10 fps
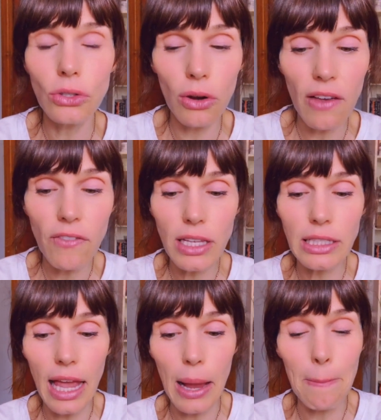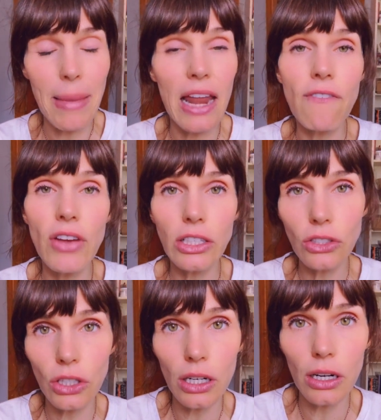So if it's like
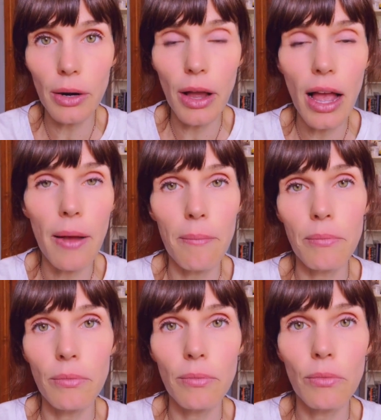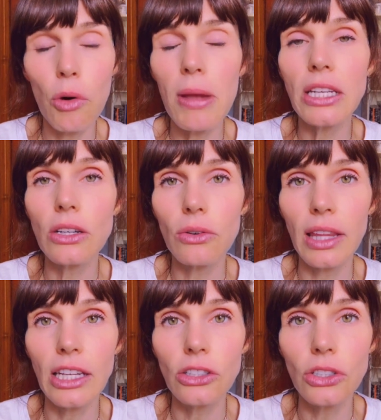manifest your romantic
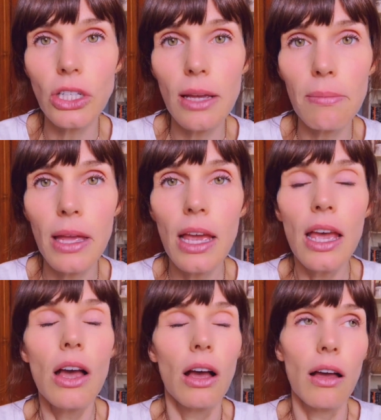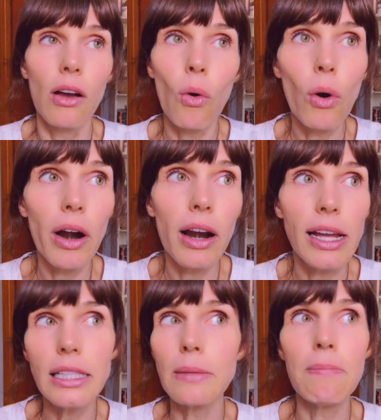relationship,
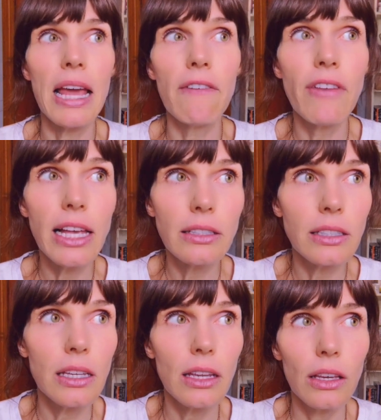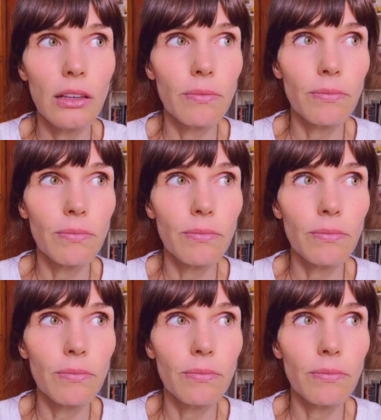or it's manifest